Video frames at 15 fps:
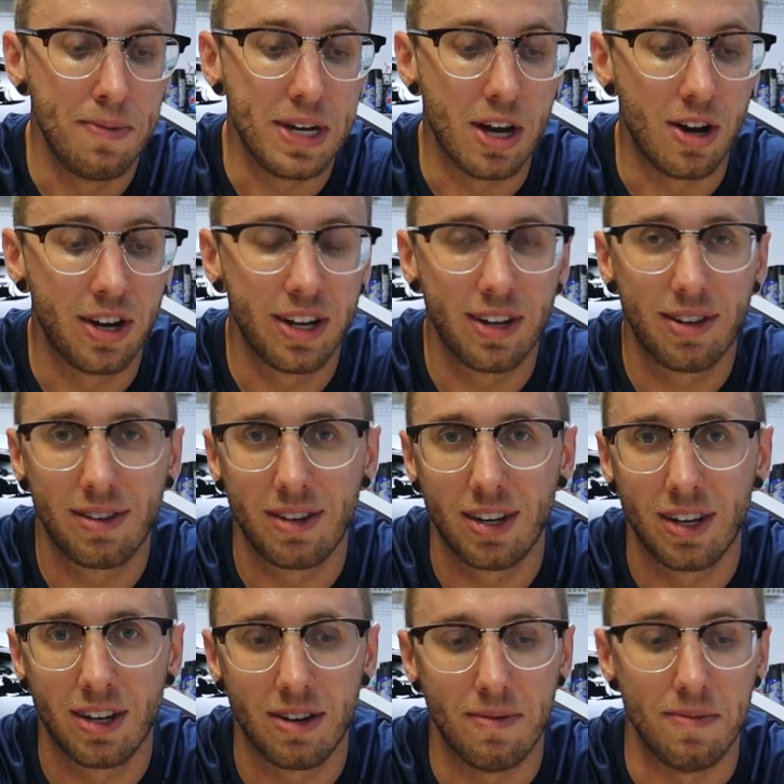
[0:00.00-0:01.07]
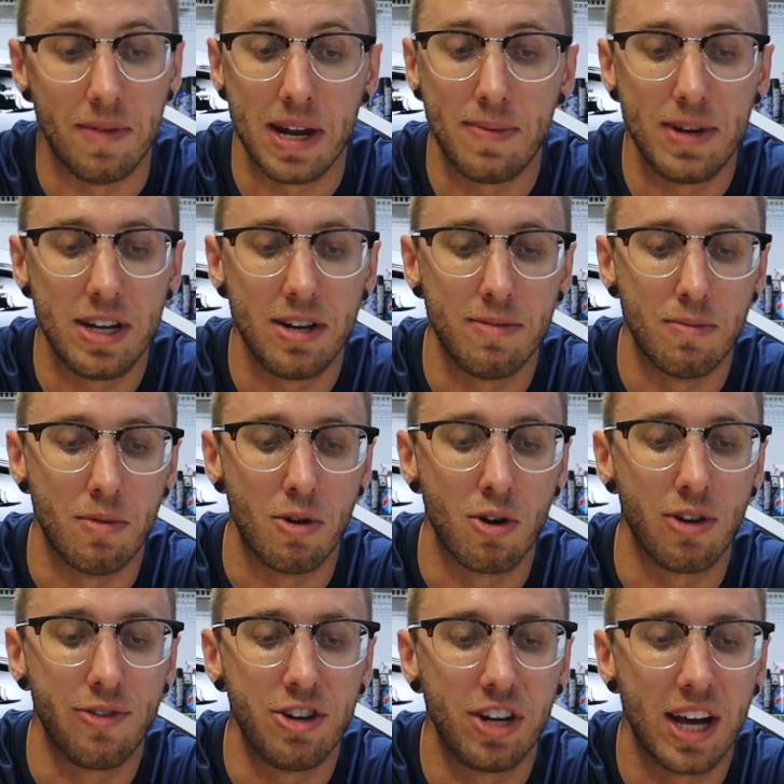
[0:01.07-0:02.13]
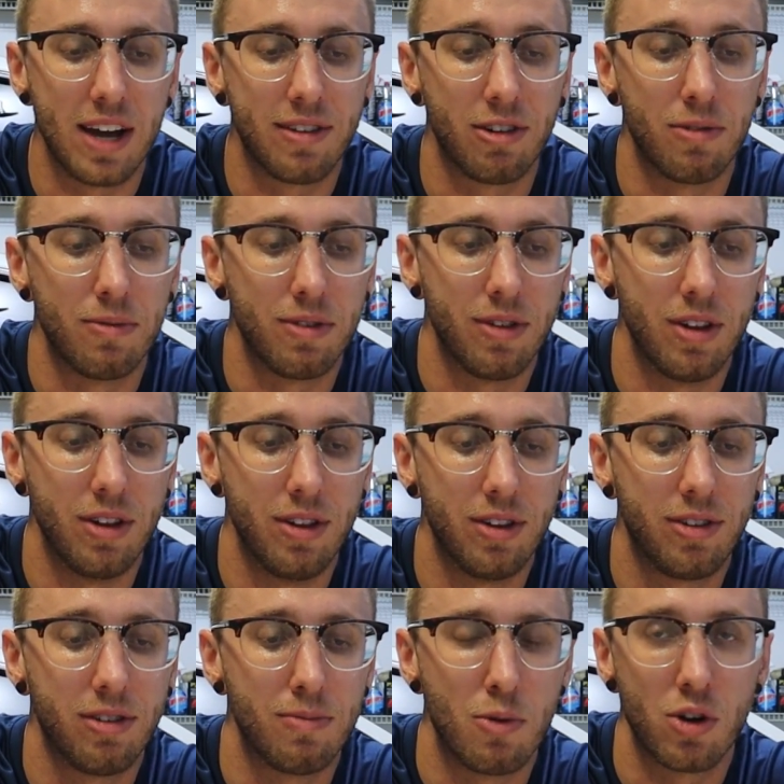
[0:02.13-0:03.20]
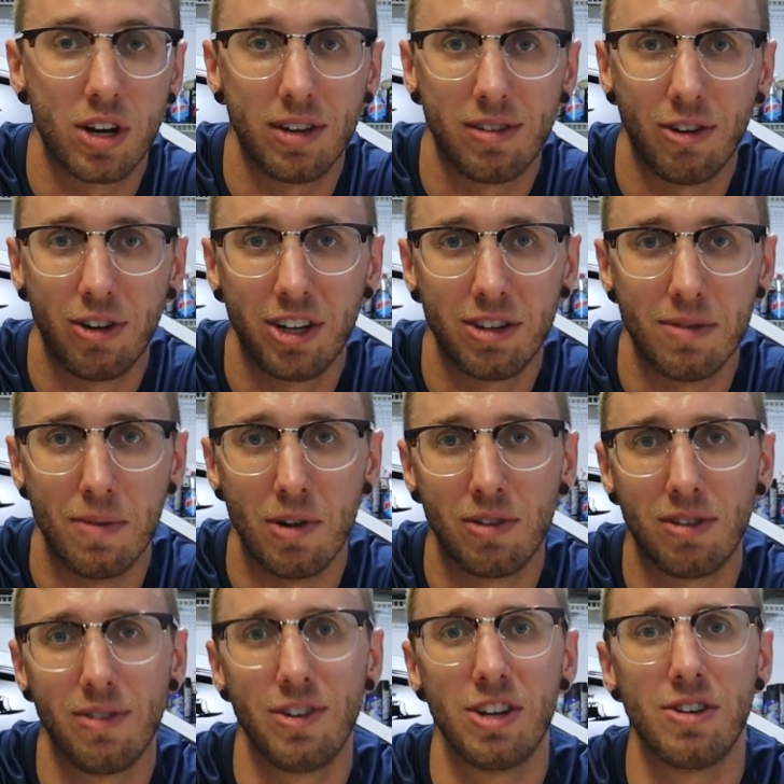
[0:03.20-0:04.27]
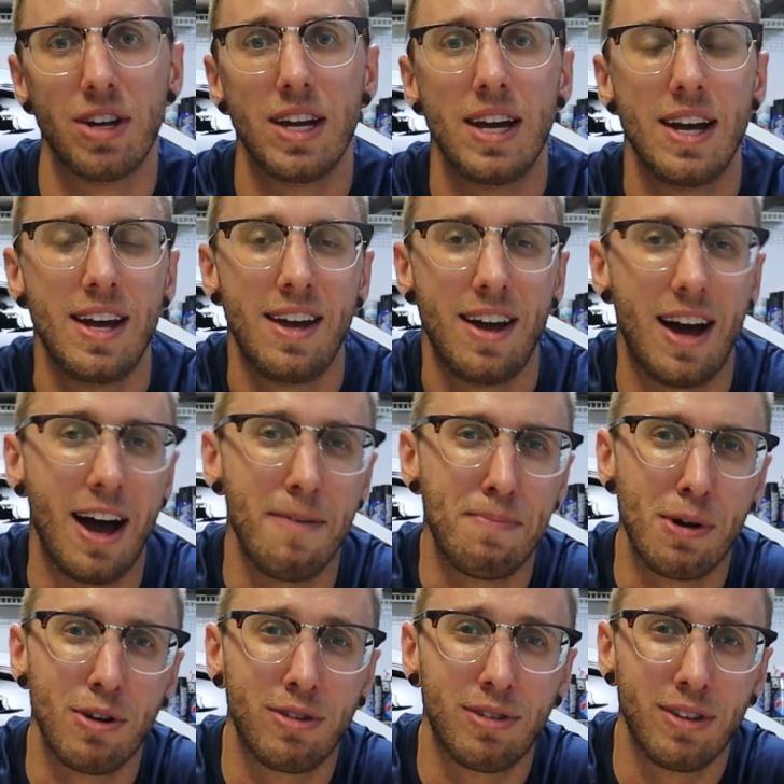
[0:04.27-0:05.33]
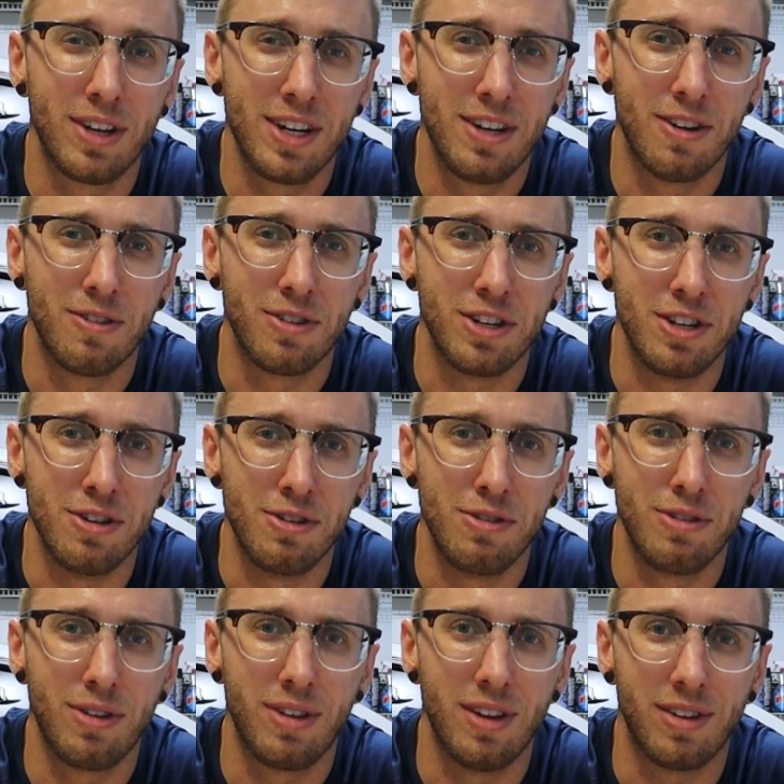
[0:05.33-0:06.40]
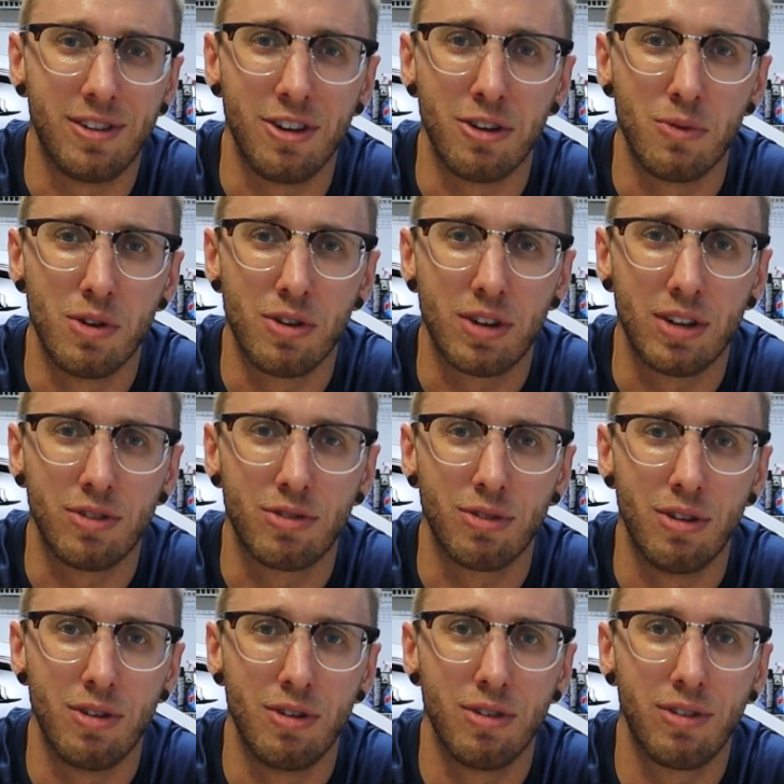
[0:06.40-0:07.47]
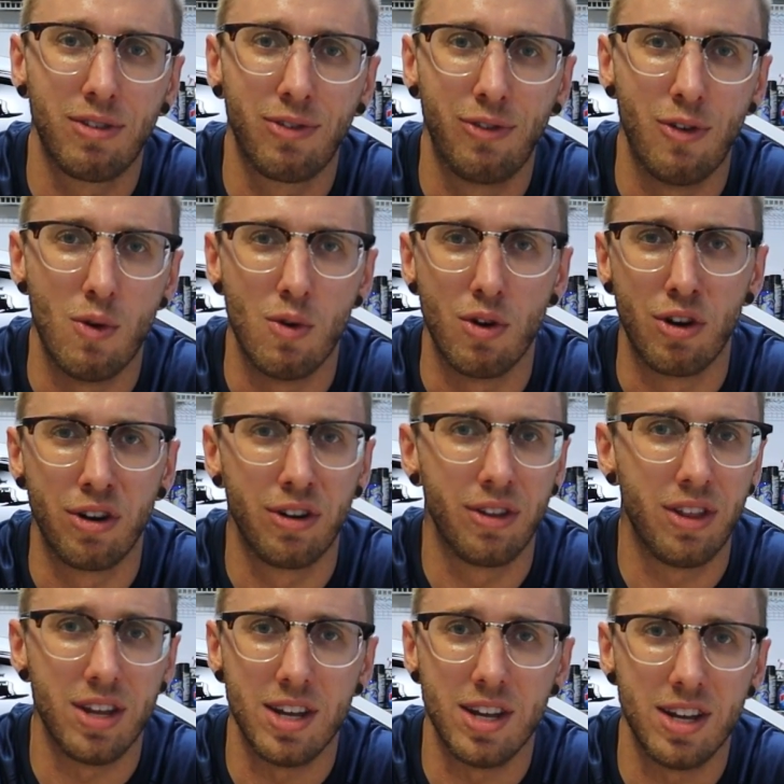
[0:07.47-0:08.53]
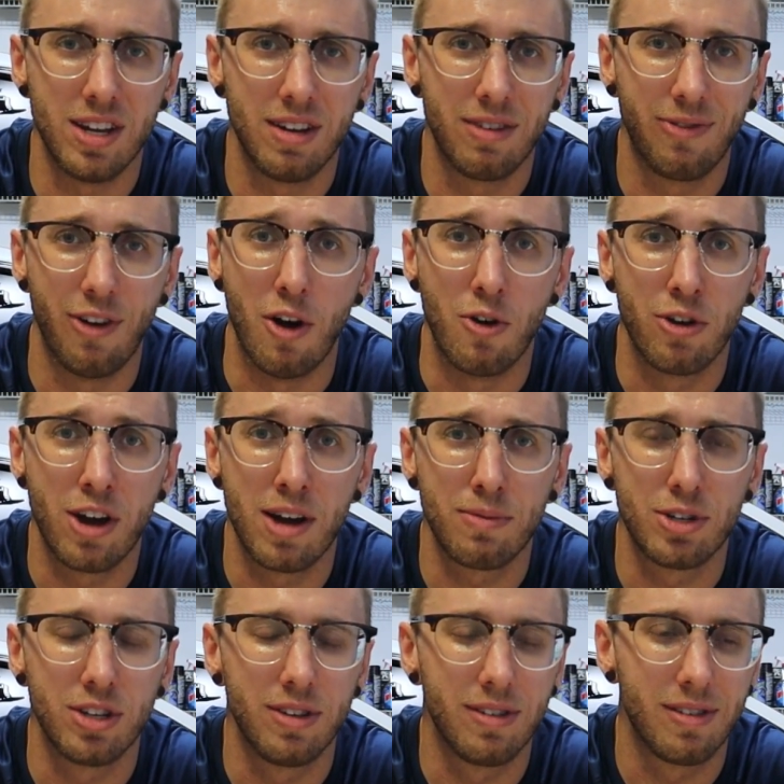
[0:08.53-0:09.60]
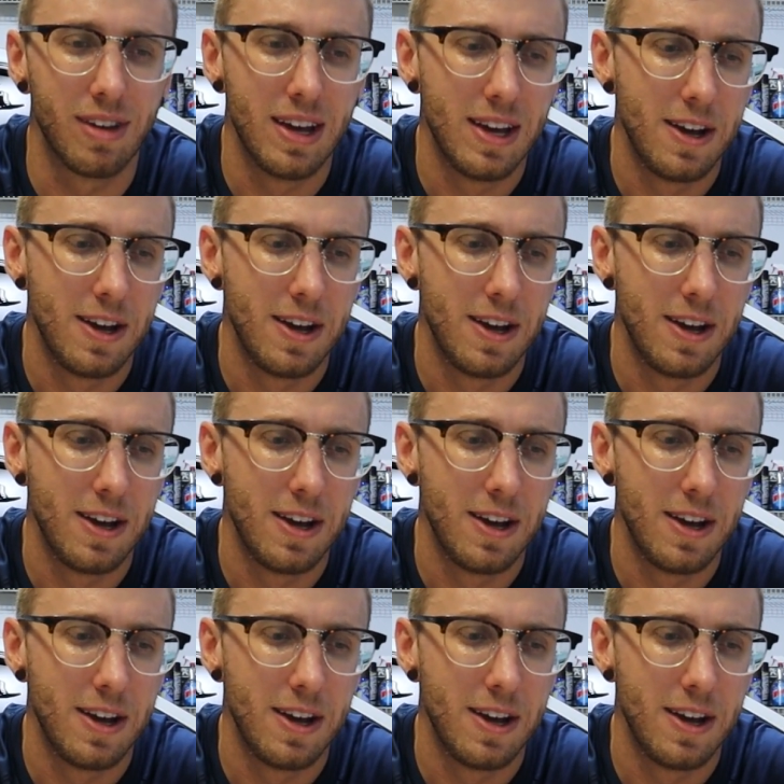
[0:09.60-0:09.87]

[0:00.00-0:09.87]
be honest, maybe more of you guys are, this is more concerning to most of you. I personally don't use the steering wheel controls for the phone options.